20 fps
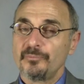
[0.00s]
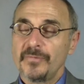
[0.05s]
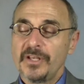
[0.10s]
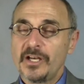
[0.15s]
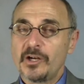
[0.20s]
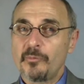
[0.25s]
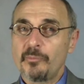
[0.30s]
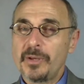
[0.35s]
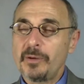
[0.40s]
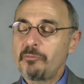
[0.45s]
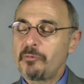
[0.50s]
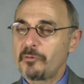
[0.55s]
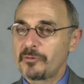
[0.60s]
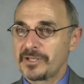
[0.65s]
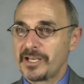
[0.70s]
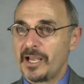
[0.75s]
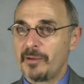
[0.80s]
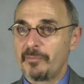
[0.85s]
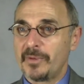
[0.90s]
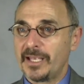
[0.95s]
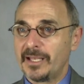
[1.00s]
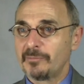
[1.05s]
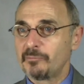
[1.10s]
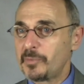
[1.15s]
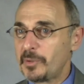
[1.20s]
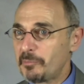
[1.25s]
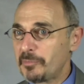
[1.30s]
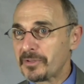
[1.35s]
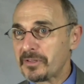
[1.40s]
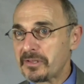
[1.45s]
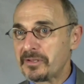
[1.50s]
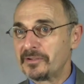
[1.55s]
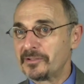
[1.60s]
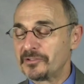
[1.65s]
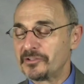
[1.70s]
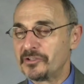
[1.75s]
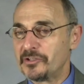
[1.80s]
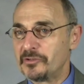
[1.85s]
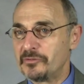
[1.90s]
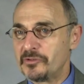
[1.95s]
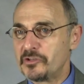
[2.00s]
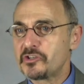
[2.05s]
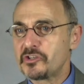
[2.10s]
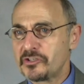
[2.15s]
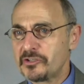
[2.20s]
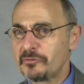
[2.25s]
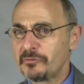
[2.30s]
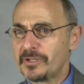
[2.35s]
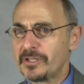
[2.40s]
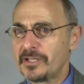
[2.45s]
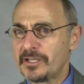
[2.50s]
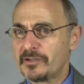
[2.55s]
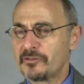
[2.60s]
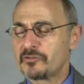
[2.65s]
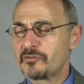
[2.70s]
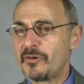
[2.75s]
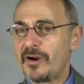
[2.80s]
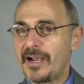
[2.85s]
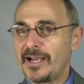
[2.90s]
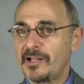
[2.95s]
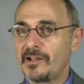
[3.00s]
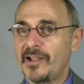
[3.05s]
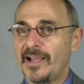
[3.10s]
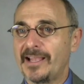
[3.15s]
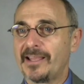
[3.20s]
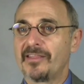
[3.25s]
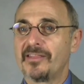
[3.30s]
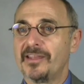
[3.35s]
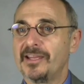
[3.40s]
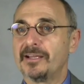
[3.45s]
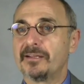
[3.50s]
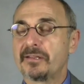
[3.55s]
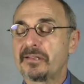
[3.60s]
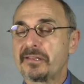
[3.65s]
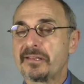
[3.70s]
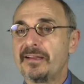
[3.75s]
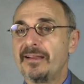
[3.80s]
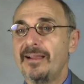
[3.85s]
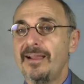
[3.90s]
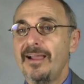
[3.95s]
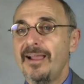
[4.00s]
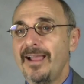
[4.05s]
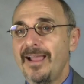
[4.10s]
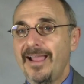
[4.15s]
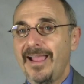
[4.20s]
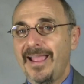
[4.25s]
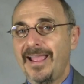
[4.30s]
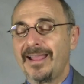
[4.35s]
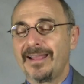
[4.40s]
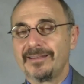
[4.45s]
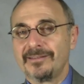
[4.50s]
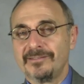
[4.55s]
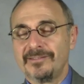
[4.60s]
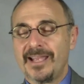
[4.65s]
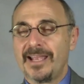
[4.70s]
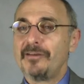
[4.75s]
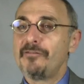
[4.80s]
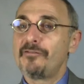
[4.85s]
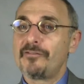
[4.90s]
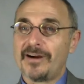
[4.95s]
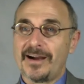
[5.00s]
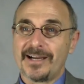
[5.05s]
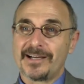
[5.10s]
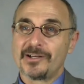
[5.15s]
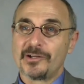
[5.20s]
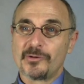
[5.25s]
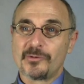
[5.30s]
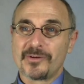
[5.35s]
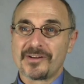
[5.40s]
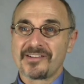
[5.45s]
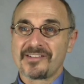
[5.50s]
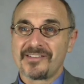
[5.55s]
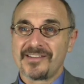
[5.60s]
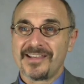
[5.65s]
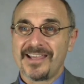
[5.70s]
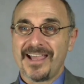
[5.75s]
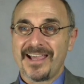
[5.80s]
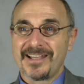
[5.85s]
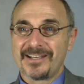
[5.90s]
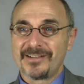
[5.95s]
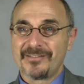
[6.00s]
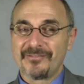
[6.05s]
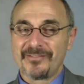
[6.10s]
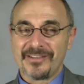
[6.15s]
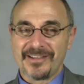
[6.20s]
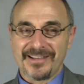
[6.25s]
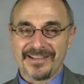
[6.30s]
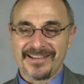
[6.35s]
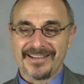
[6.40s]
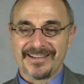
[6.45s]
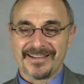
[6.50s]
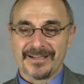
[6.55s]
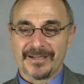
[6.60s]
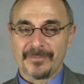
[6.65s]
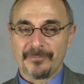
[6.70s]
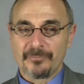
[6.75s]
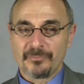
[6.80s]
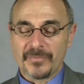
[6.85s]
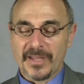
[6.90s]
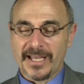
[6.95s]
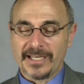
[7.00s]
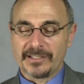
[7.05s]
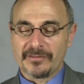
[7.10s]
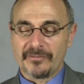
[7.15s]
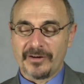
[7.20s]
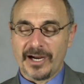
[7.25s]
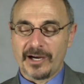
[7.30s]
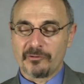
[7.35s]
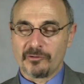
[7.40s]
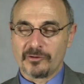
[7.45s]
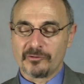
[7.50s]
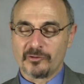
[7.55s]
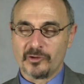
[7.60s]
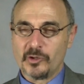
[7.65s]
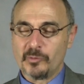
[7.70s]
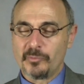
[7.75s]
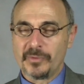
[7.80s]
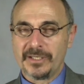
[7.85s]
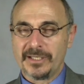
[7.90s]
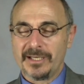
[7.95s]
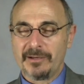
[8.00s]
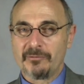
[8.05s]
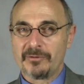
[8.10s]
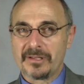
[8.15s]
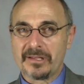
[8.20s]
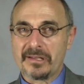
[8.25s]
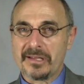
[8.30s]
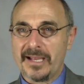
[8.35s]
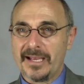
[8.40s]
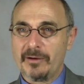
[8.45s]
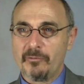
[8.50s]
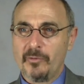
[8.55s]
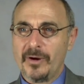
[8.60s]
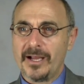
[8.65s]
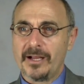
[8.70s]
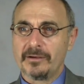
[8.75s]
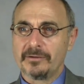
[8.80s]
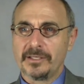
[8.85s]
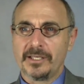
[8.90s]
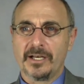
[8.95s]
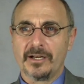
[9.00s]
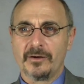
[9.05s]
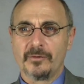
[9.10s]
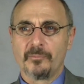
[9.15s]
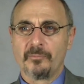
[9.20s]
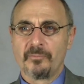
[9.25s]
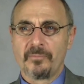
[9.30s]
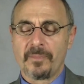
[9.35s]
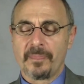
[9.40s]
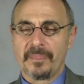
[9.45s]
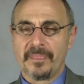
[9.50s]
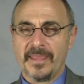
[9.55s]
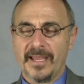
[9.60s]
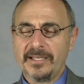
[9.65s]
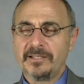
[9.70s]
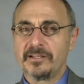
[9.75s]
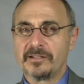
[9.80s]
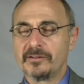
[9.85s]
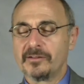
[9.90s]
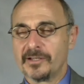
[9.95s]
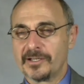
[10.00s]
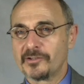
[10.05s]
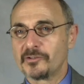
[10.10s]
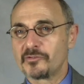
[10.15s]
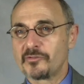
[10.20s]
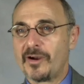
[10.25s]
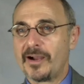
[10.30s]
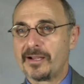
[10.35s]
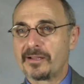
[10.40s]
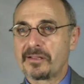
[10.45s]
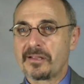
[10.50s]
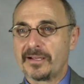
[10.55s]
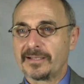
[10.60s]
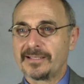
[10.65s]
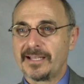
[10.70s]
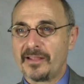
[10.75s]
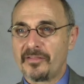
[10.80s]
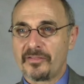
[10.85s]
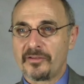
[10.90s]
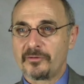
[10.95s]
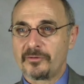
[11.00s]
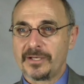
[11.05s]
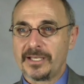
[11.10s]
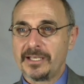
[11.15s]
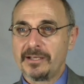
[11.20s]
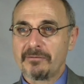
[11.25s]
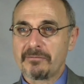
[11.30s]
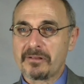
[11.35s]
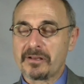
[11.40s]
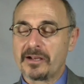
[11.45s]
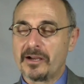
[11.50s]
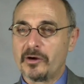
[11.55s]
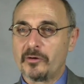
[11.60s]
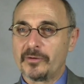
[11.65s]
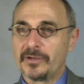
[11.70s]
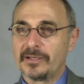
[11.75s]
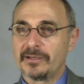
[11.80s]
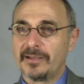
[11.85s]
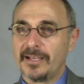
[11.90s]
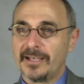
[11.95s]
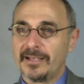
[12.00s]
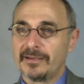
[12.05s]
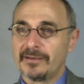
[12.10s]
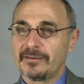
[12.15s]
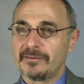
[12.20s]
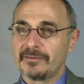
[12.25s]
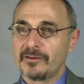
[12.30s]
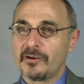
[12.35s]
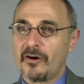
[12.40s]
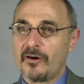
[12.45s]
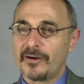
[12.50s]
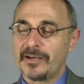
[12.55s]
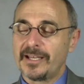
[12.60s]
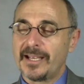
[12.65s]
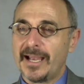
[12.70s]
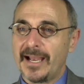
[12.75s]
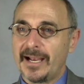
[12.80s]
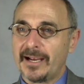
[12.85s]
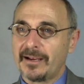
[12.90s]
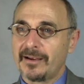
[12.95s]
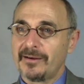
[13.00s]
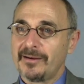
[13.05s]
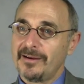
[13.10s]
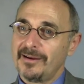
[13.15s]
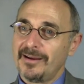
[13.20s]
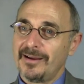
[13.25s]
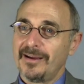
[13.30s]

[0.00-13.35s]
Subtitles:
you know, people would come in, people still do, you should do a clinical trial like this. And Dave Feigl was the head of the antiviral group, and he would say, well, you know, they did clinical trials like that 30 years ago in cardiac